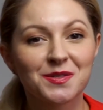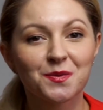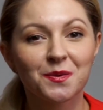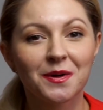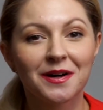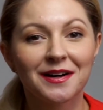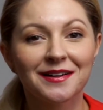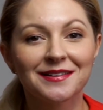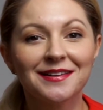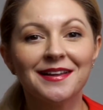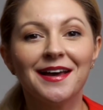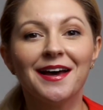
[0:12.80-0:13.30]

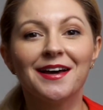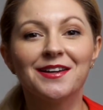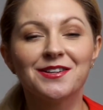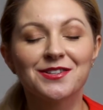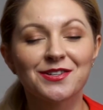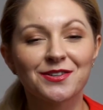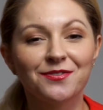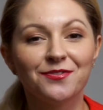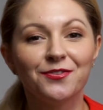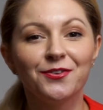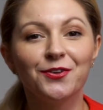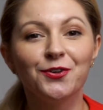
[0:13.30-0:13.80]
one and a
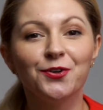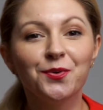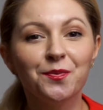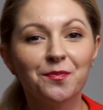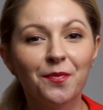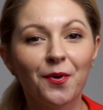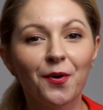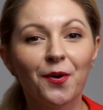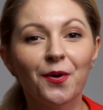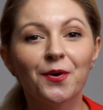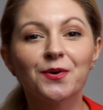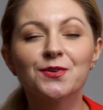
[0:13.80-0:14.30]
few
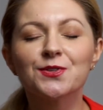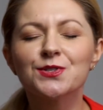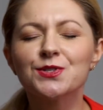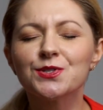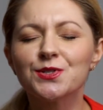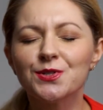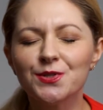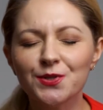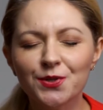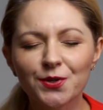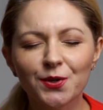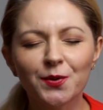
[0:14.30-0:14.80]
more
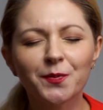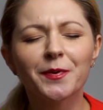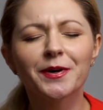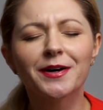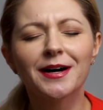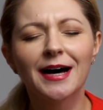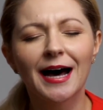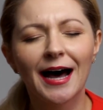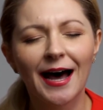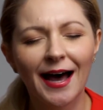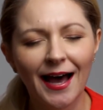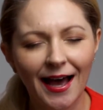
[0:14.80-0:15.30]
super
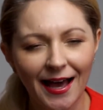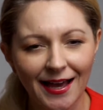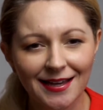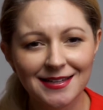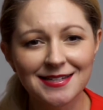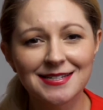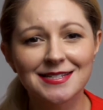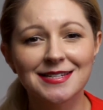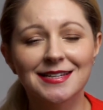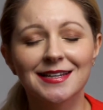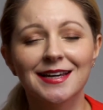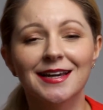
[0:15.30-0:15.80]
handy